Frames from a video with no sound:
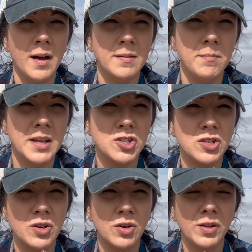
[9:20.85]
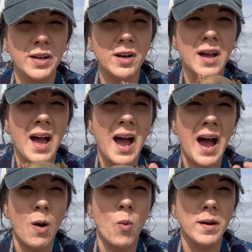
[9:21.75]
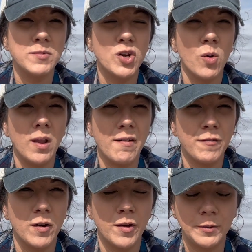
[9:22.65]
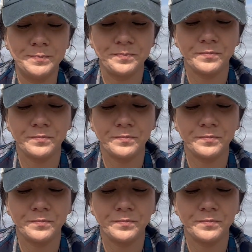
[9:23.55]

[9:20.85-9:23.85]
mentioned earlier, I want them to go a lot further.